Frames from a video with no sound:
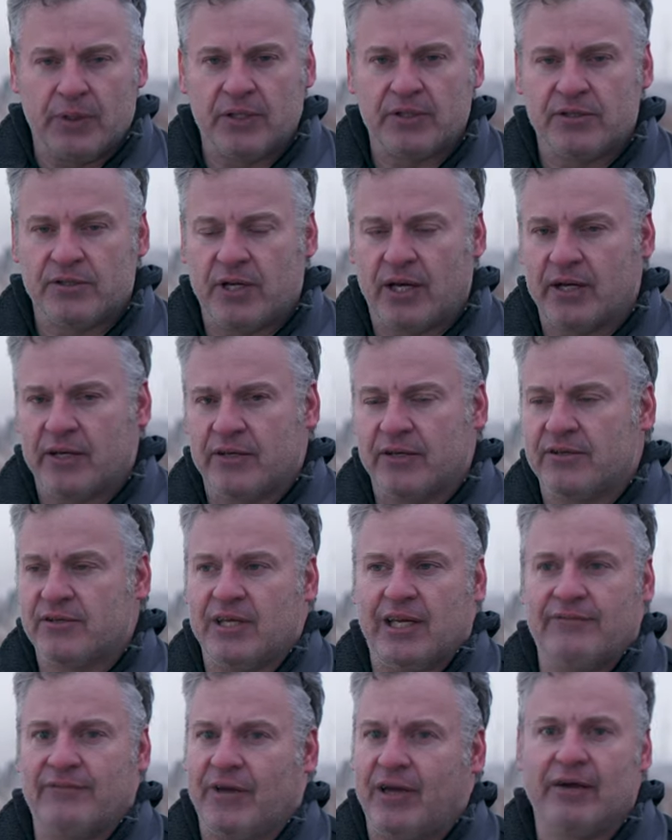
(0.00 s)
but it's not going to
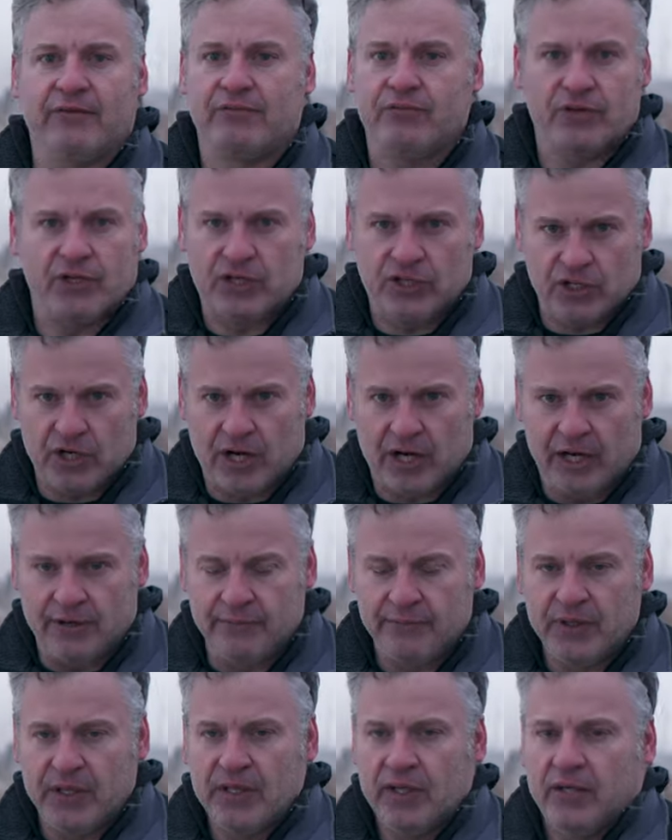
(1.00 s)
save every shot.
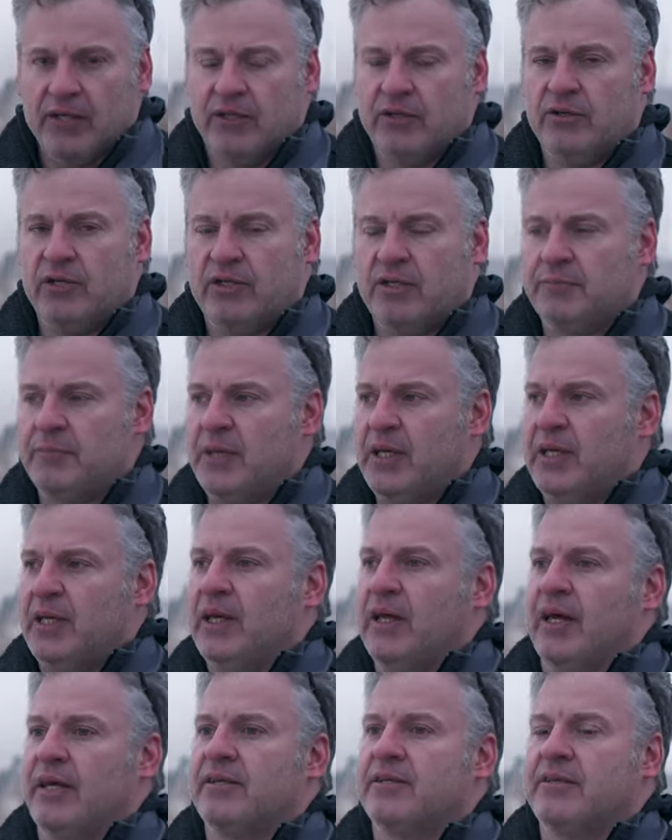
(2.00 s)
You need to be
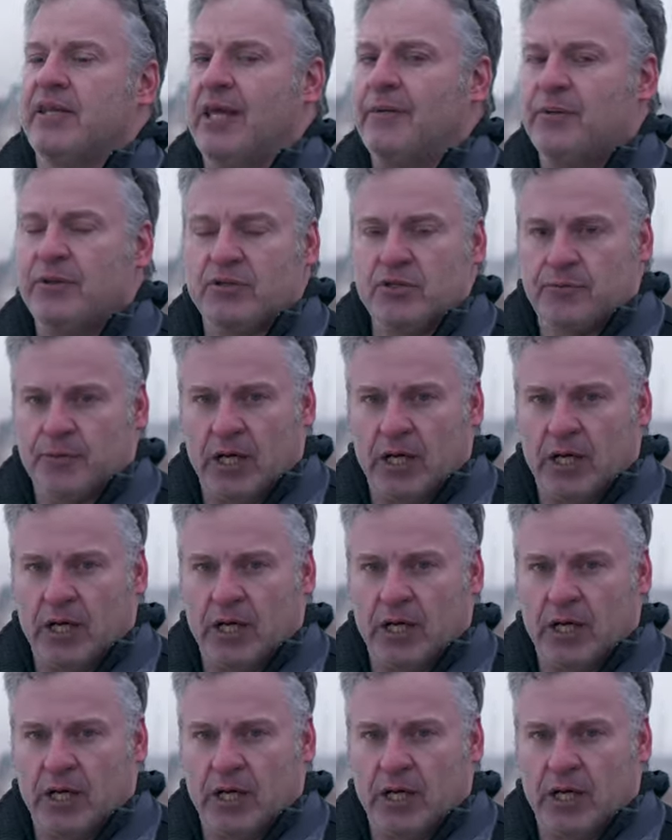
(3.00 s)
as stable as you